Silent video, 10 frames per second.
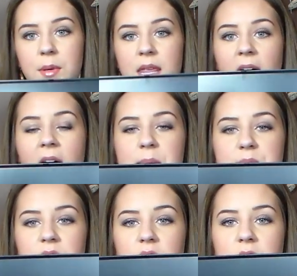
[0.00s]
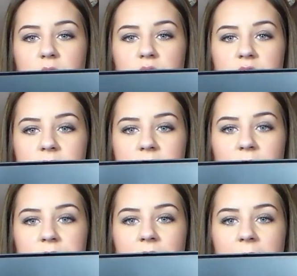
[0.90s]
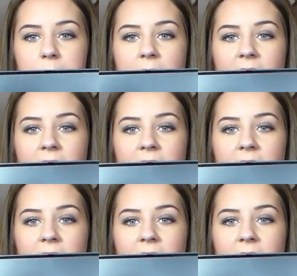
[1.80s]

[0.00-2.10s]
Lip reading: But they're absolutely gorgeous, love them,